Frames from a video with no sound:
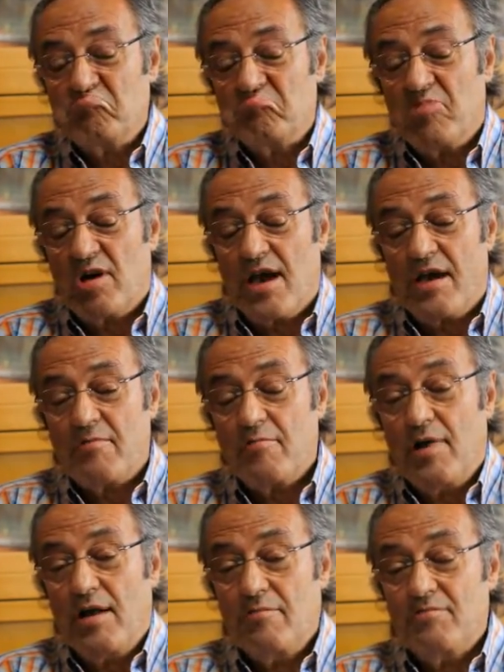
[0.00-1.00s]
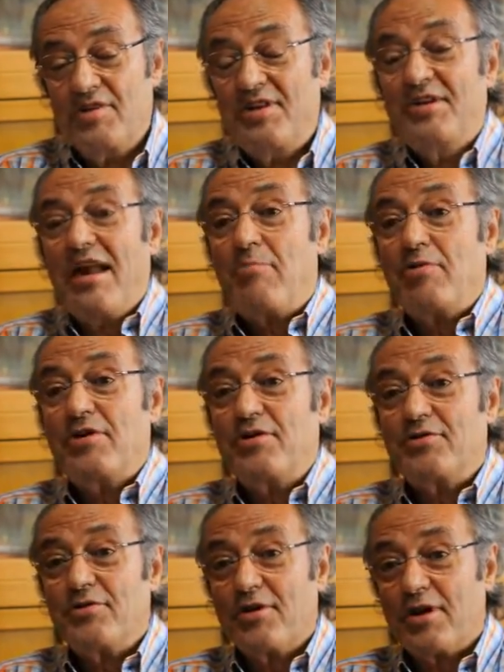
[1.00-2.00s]
Okay, well, didn't happen in
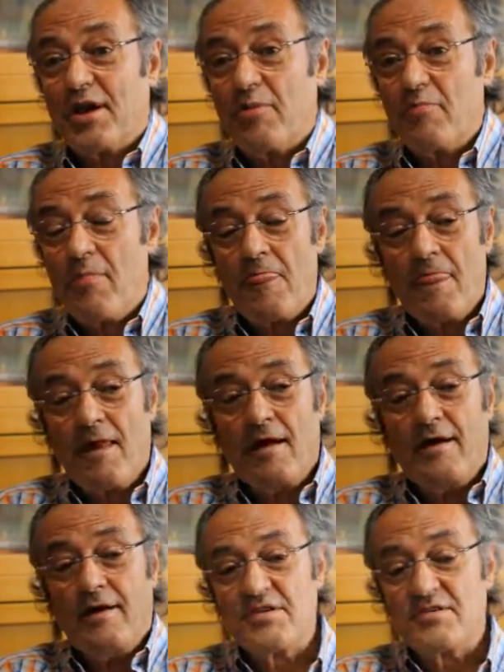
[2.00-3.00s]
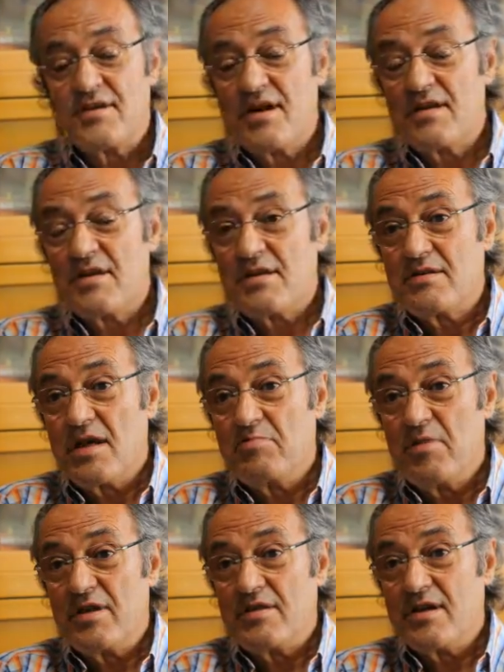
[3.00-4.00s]
Turkey. So that
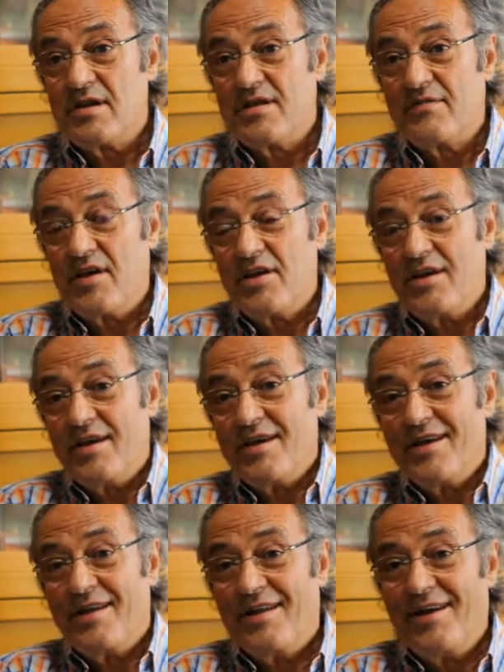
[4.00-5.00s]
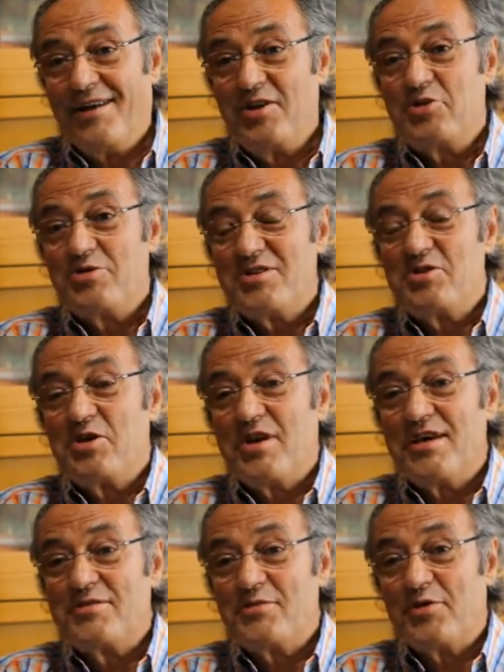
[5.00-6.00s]
made Turkey an interesting
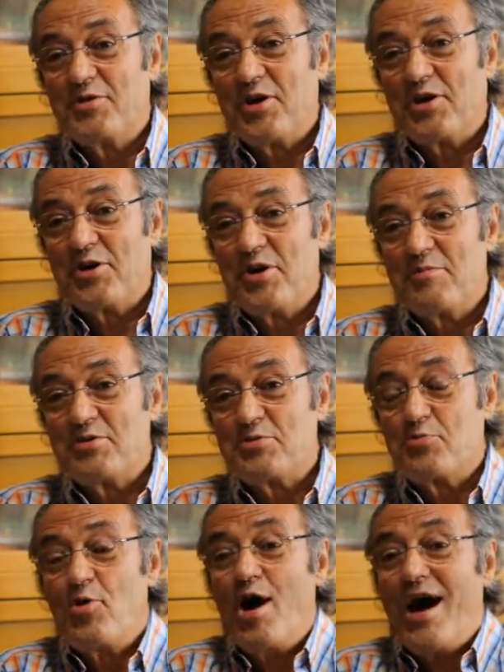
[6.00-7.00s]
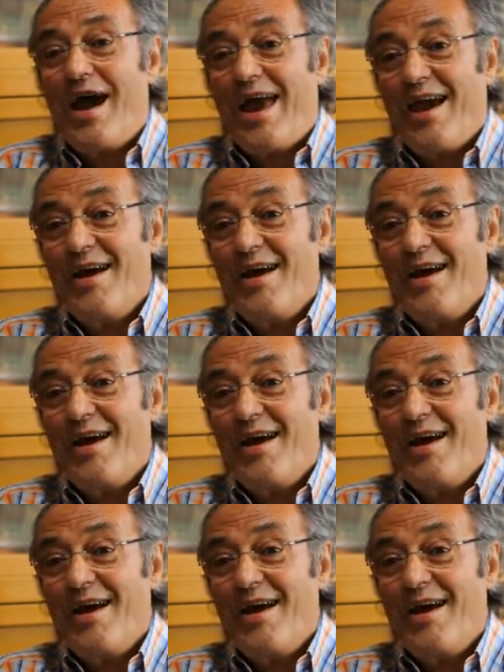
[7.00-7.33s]
case for the economists. Why?